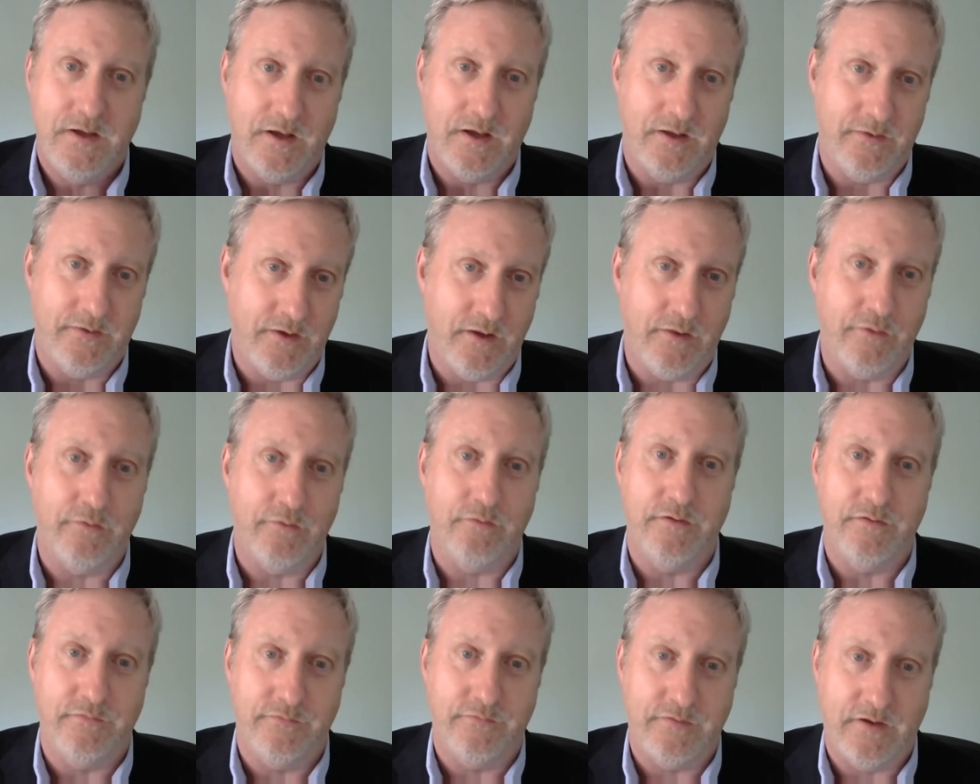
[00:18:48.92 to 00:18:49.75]
And the other
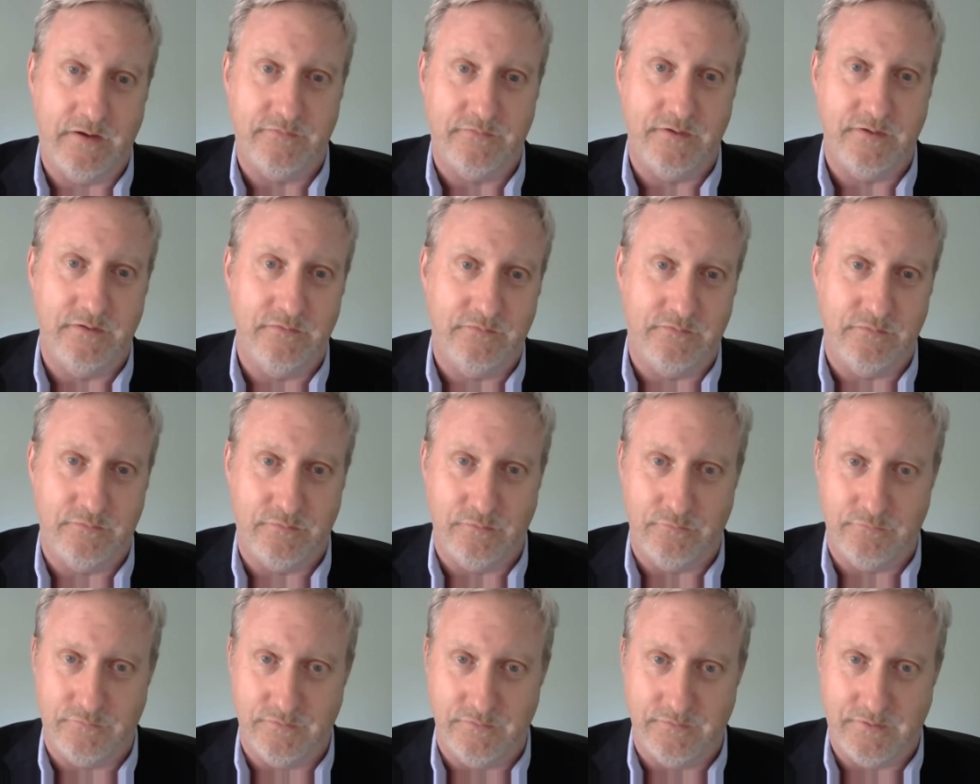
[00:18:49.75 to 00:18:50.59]
is, has the
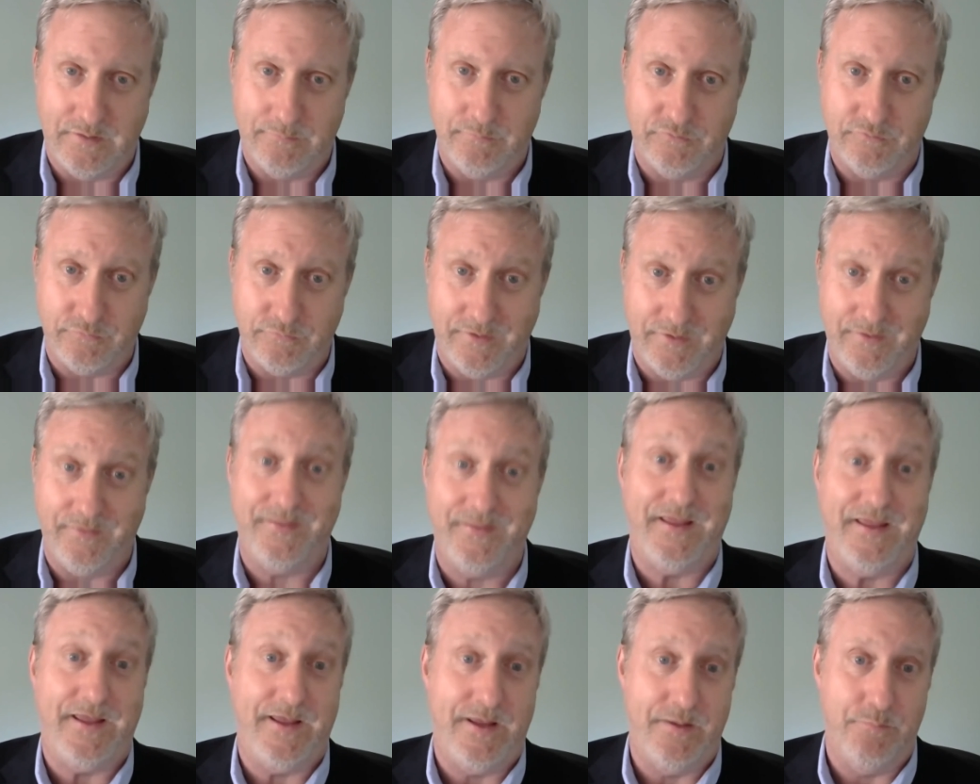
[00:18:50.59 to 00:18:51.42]
institution demonstrated
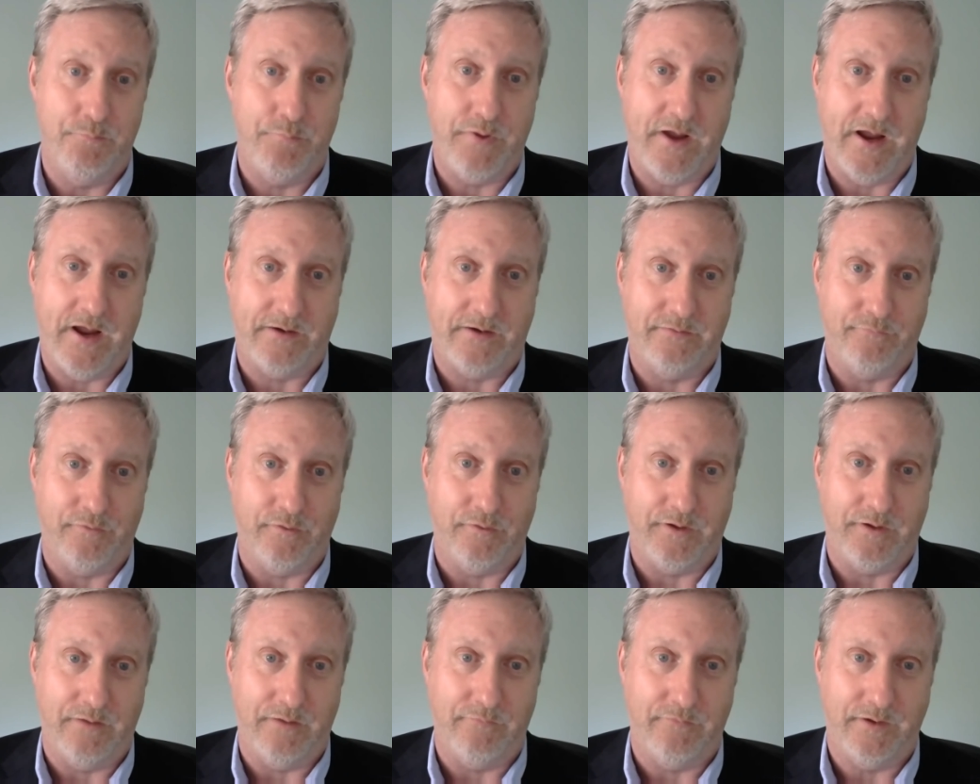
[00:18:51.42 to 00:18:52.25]
the impact of your
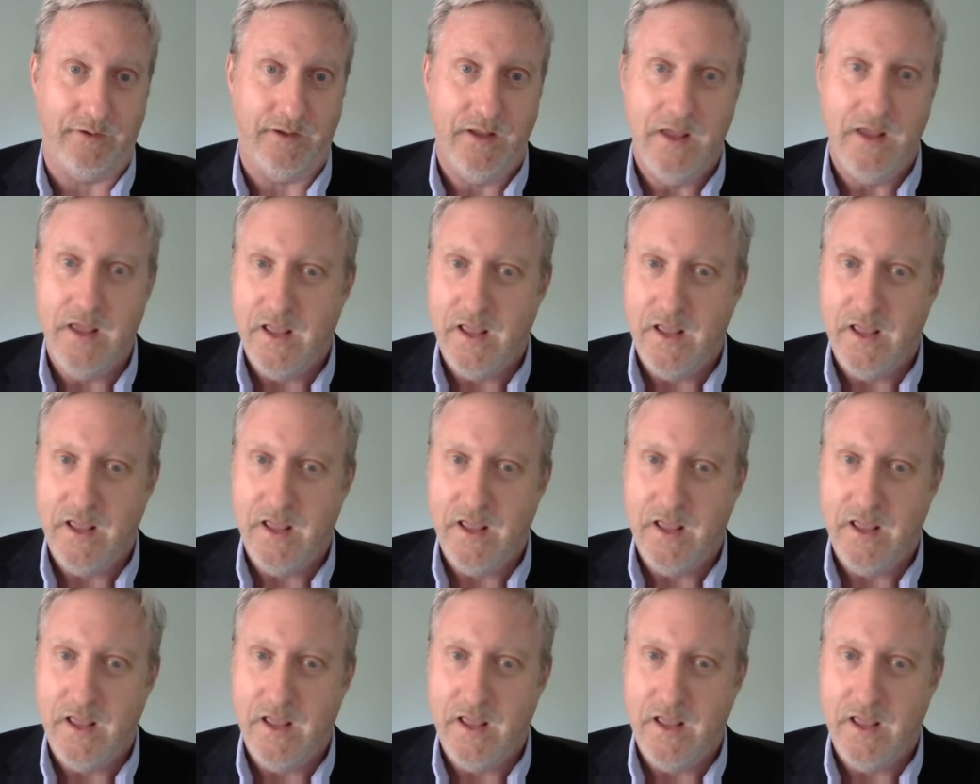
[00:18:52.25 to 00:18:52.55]
giving?